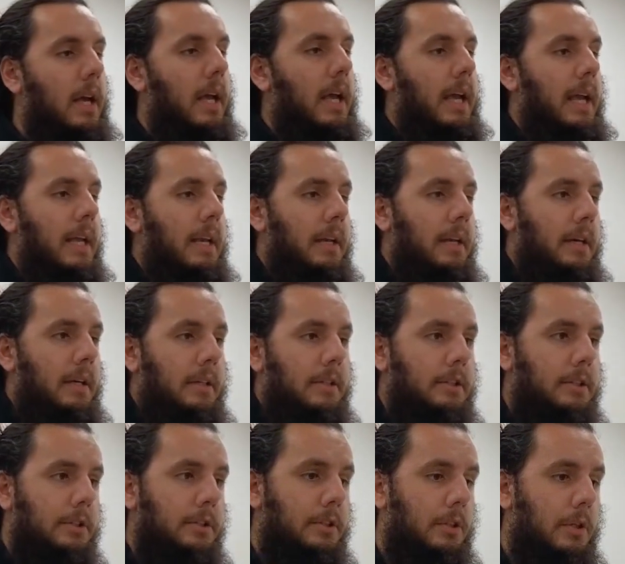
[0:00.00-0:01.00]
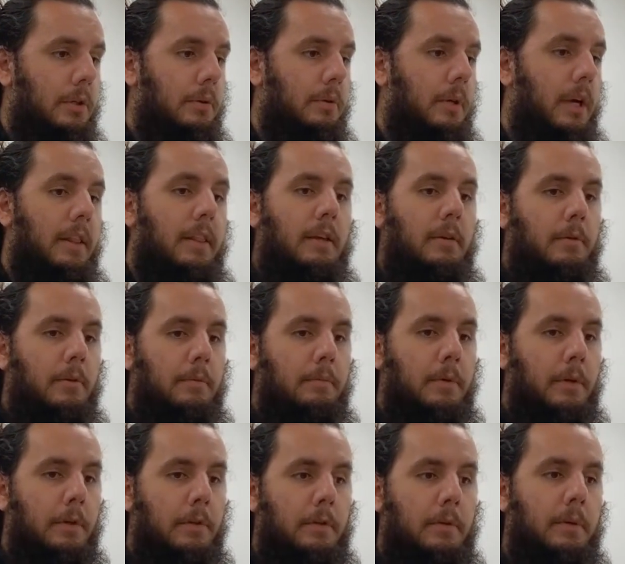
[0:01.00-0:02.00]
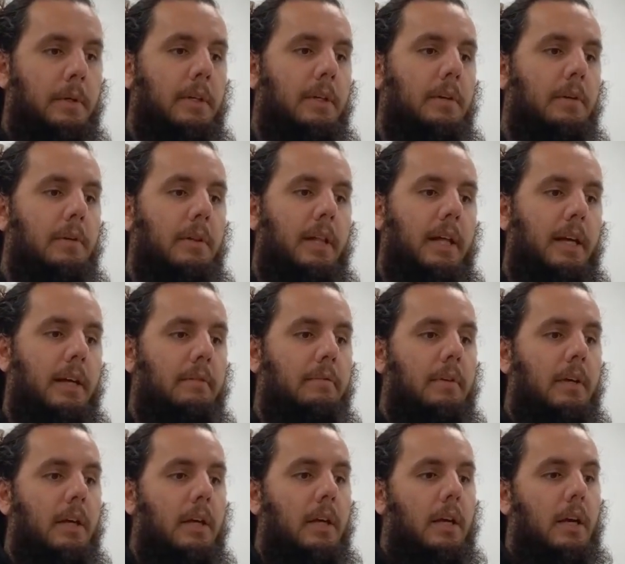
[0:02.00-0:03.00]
and uh, just show, I think we're both going to go live